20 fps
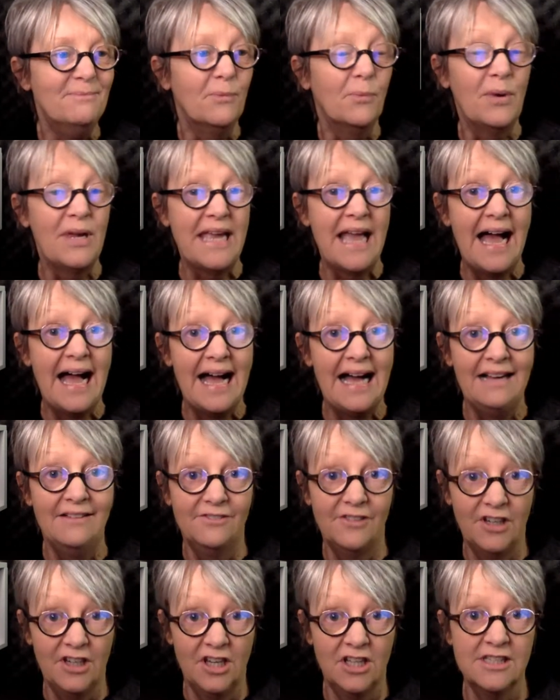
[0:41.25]
We
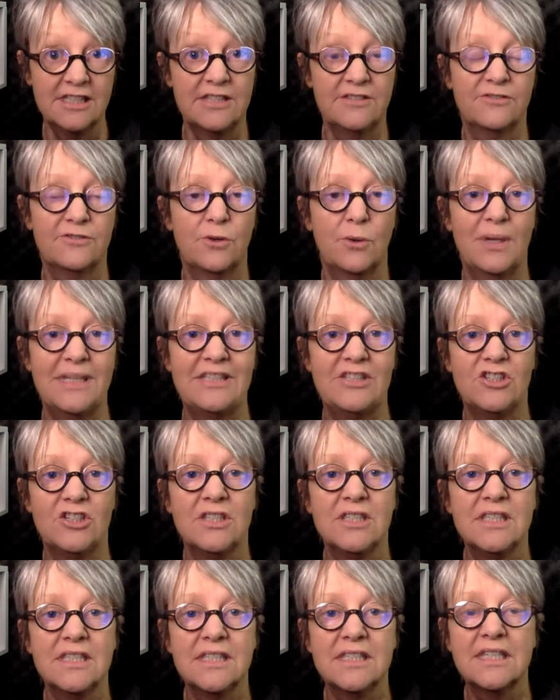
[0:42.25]
have lots of
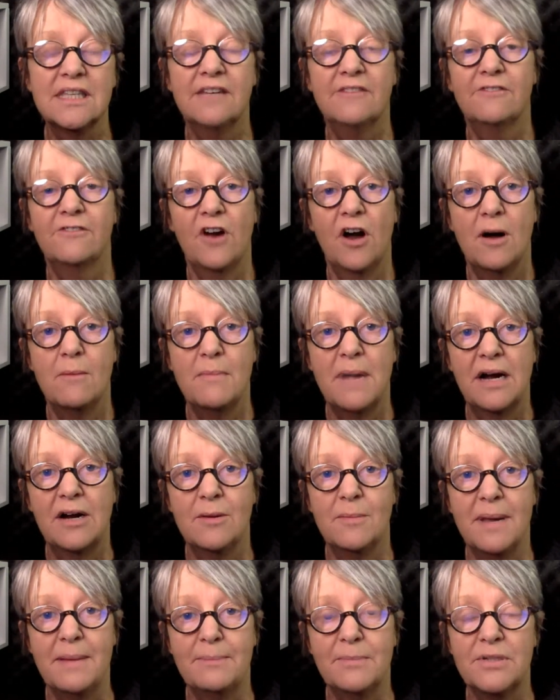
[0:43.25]
questions from
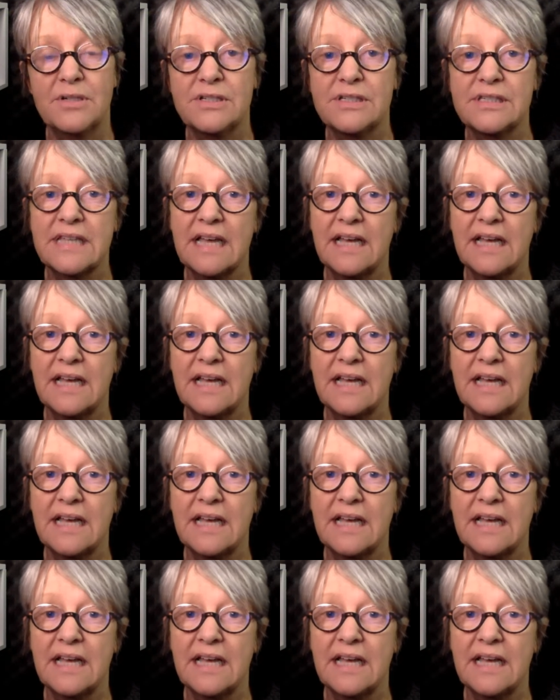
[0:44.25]
our members,